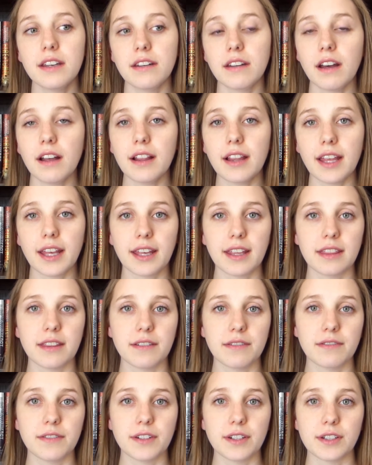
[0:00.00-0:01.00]
not like in the
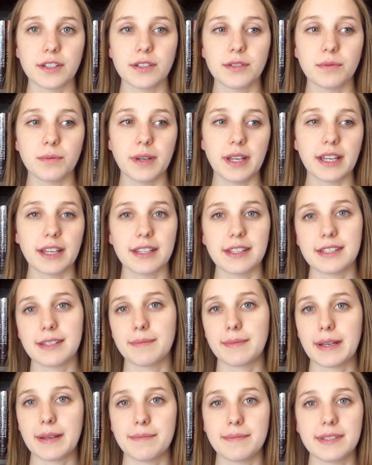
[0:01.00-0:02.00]
first week and
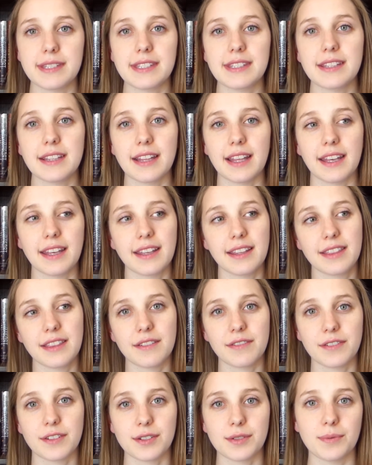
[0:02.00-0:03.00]
sometimes like the
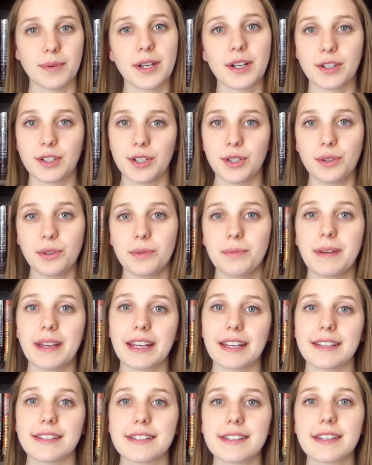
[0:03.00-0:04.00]
first week or two,
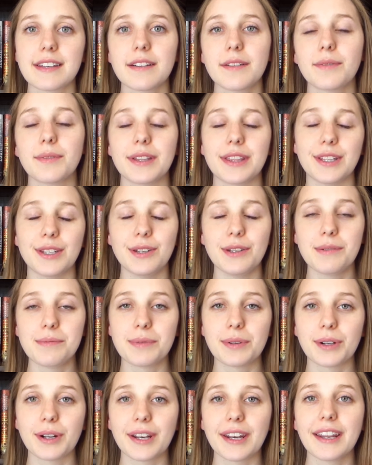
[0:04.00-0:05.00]
because with a
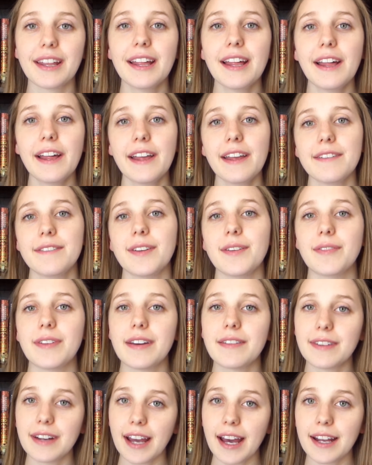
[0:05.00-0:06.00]
newborn, if you've
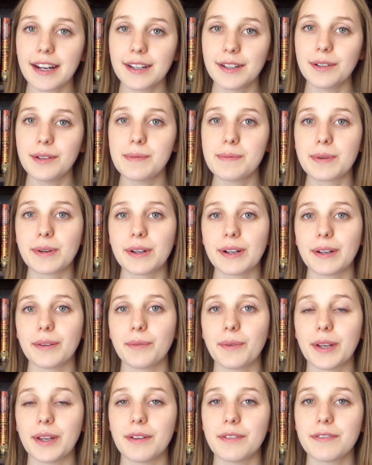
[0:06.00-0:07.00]
never had a
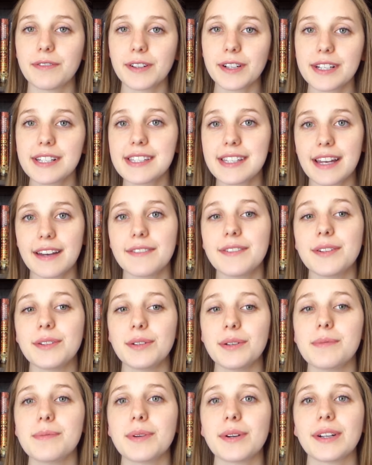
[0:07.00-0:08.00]
newborn, when you first have your
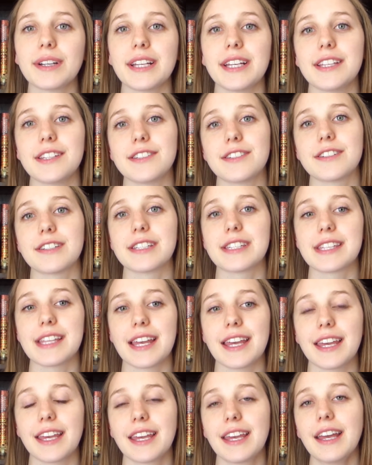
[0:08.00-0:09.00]
newborn, it's just
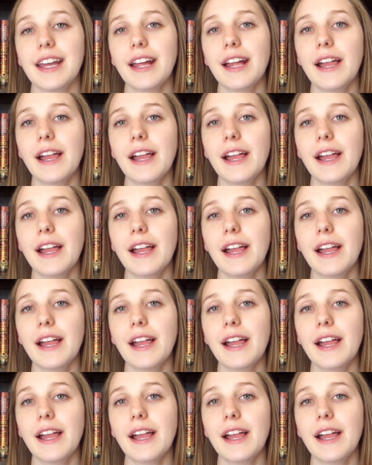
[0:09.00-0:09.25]
like